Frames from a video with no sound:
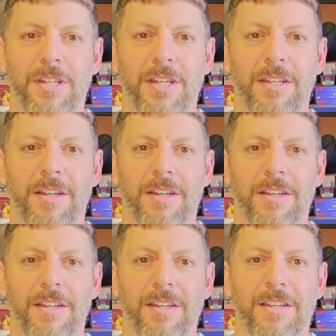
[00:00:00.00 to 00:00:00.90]
and
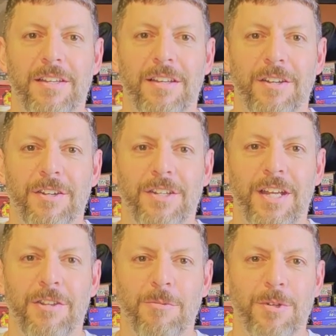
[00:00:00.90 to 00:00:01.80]
a good
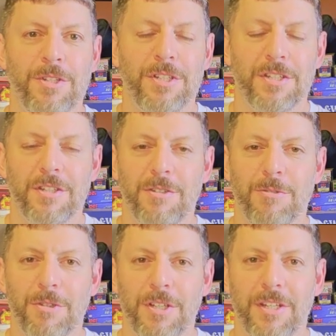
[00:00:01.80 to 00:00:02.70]
day in the woods is
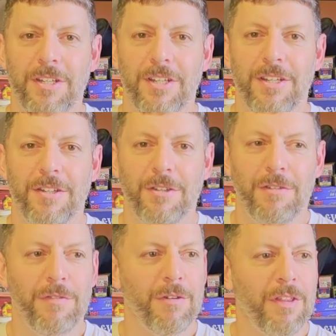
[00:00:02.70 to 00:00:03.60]
usually
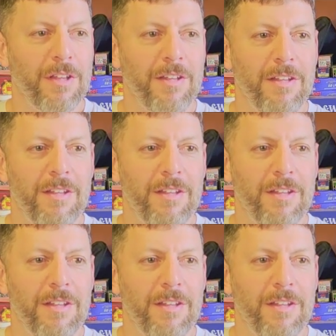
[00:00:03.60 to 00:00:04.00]
good for